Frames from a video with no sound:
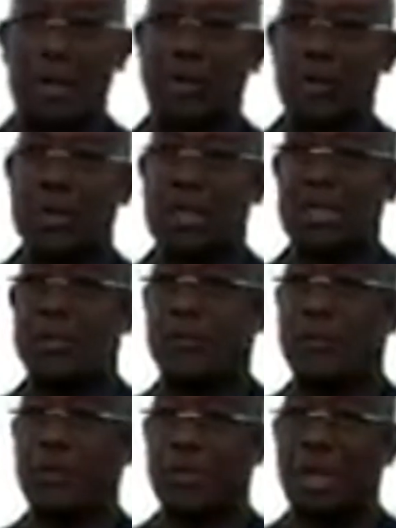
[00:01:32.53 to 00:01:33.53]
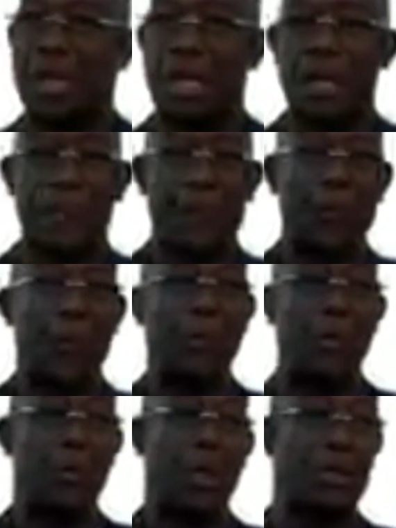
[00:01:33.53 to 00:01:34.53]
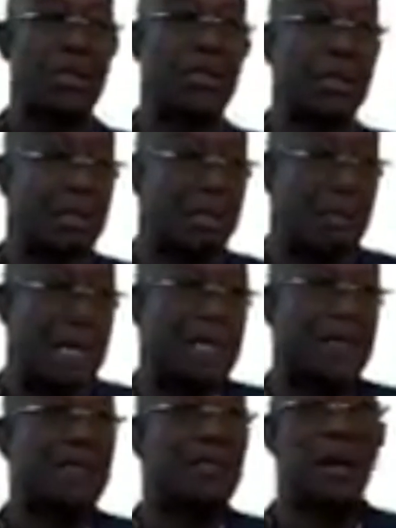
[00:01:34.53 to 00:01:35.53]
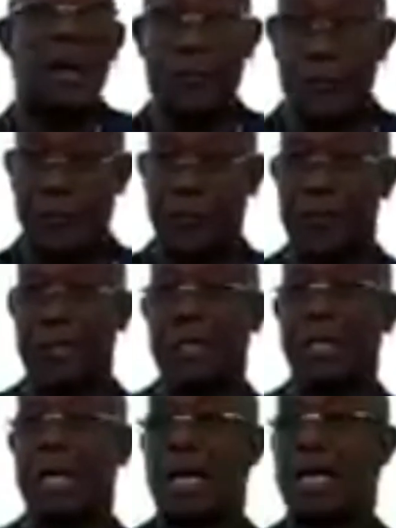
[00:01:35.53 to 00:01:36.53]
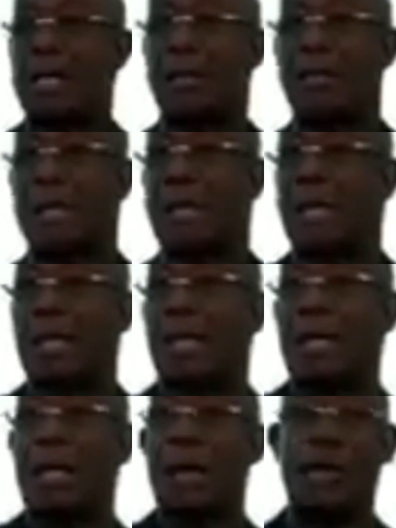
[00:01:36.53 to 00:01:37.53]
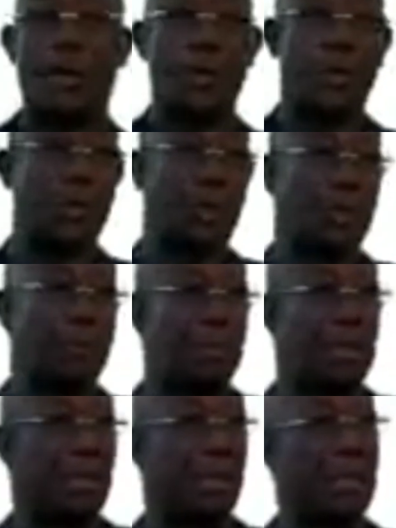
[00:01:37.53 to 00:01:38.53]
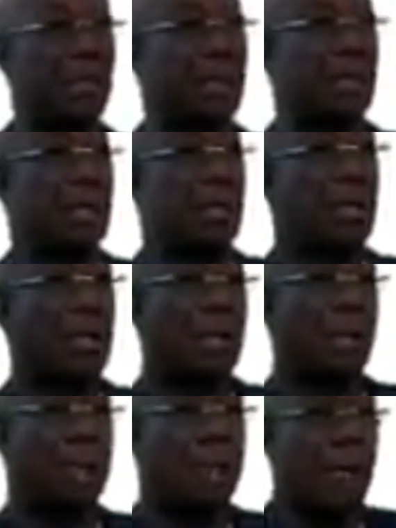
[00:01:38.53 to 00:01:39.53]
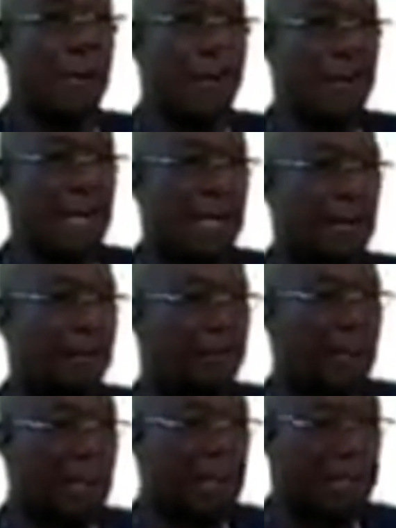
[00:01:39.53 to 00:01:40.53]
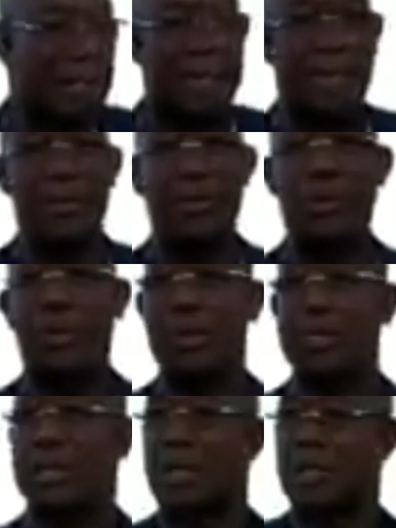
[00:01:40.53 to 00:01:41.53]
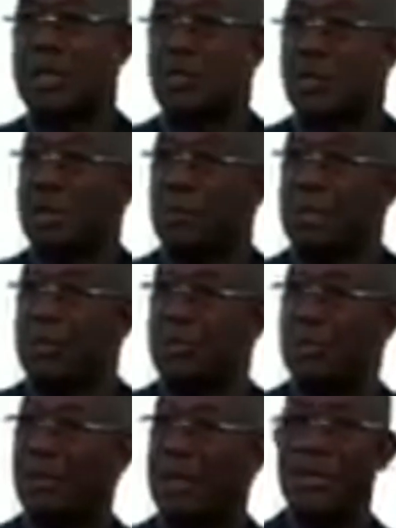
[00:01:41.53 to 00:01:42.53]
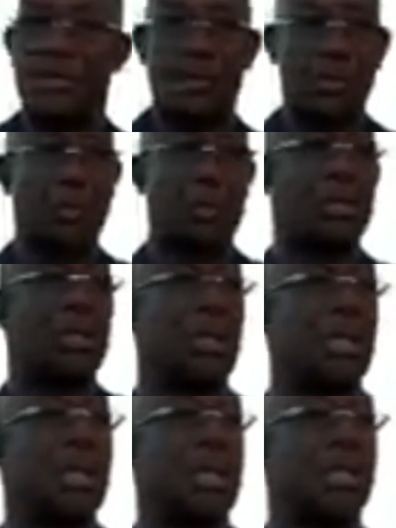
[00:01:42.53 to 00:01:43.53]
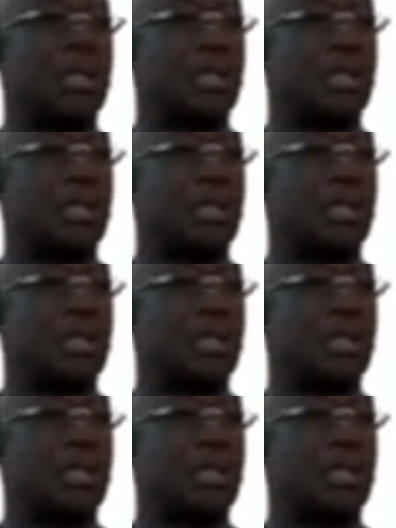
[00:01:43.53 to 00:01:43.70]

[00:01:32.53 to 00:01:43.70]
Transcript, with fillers: in the not too distant future, we would want to take the masks off and allow you to be. Um, I, I am expecting to hold discussions with the Ministry of Health soon